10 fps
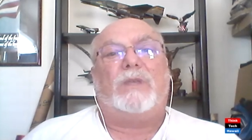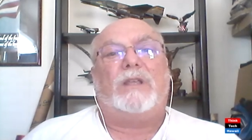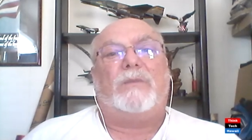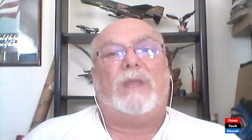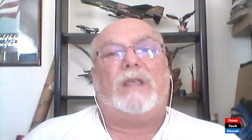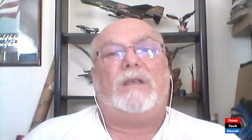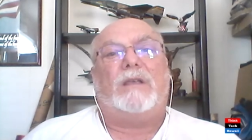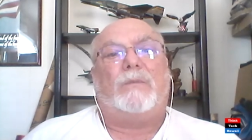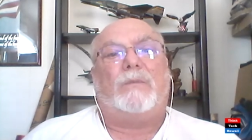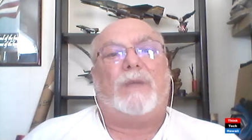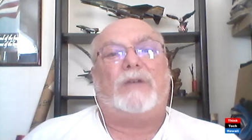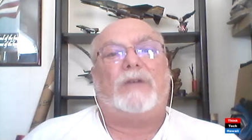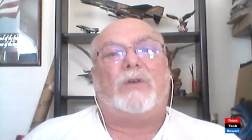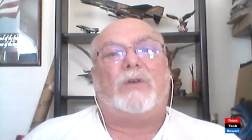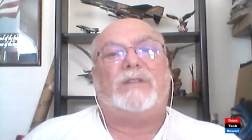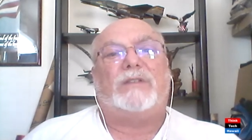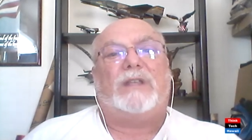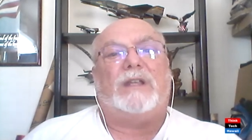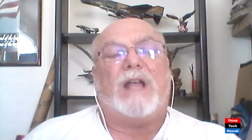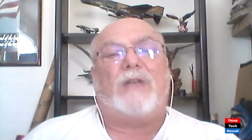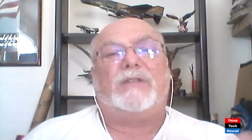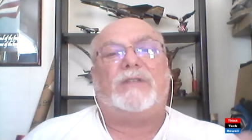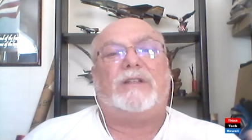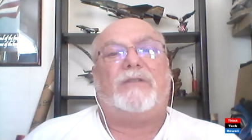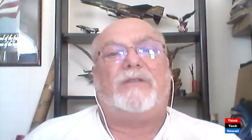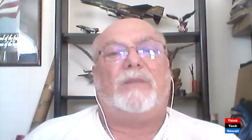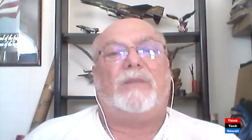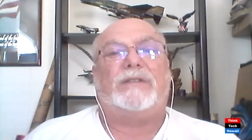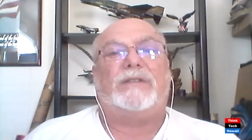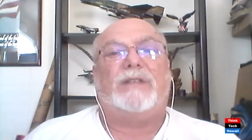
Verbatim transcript: make microgrids in housing developments,